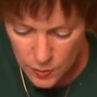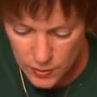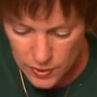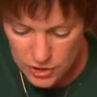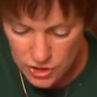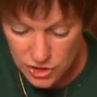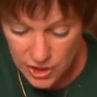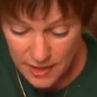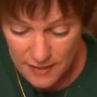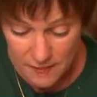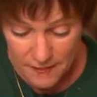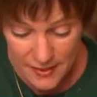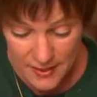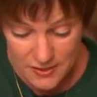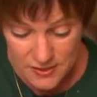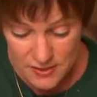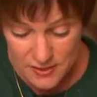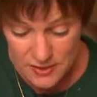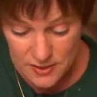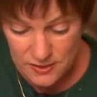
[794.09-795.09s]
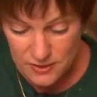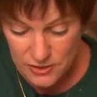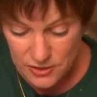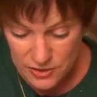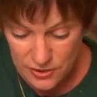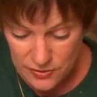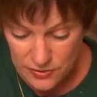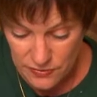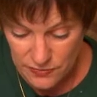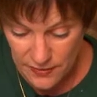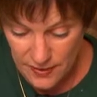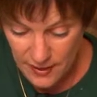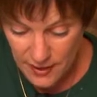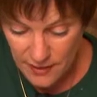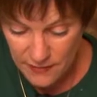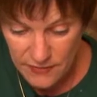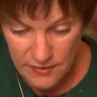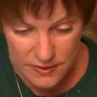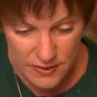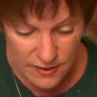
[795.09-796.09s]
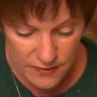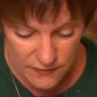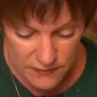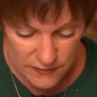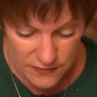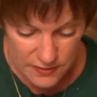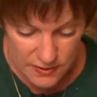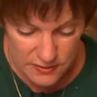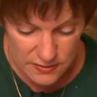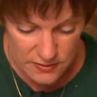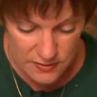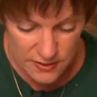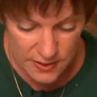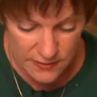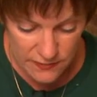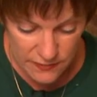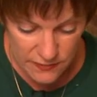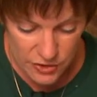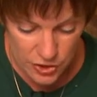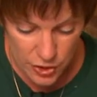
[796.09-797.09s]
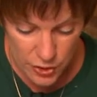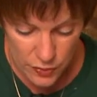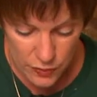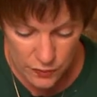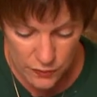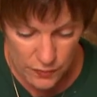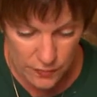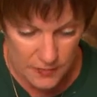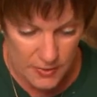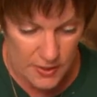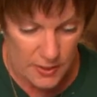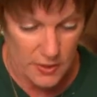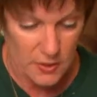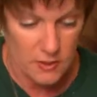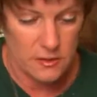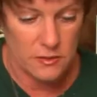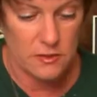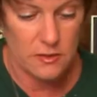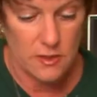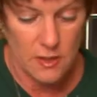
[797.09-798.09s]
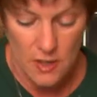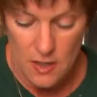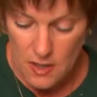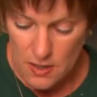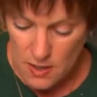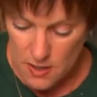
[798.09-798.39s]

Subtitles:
which I may still do if I have enough of this left over, because